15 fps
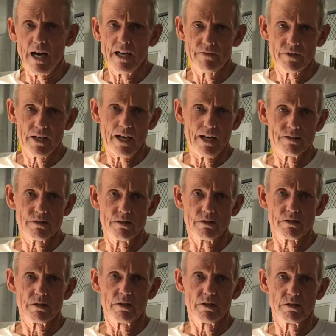of castings
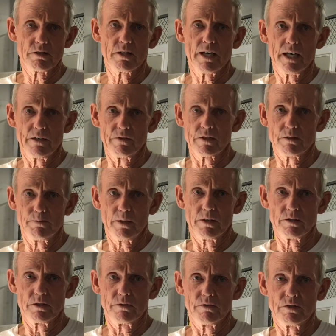and it's kind of
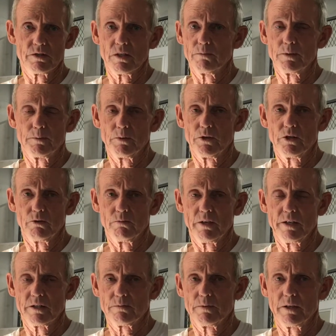expensive, and some people don't mind
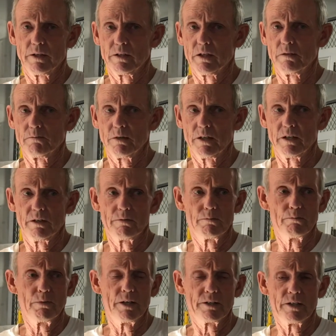spending that money.
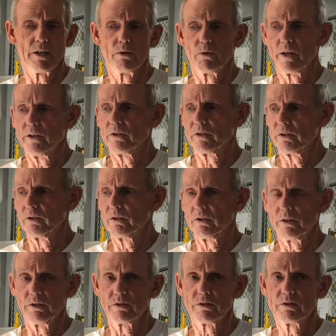But the other way you can do it
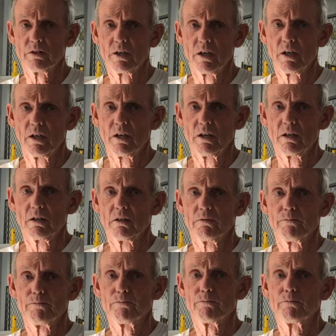is
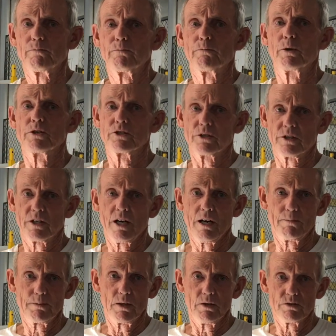put your
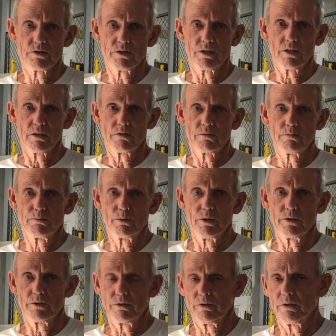compost in, put
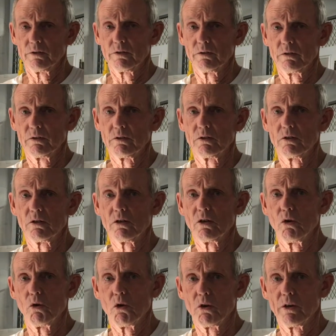
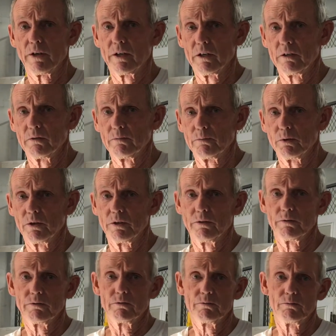pour in, put
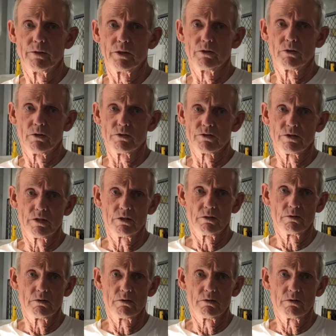minerals in,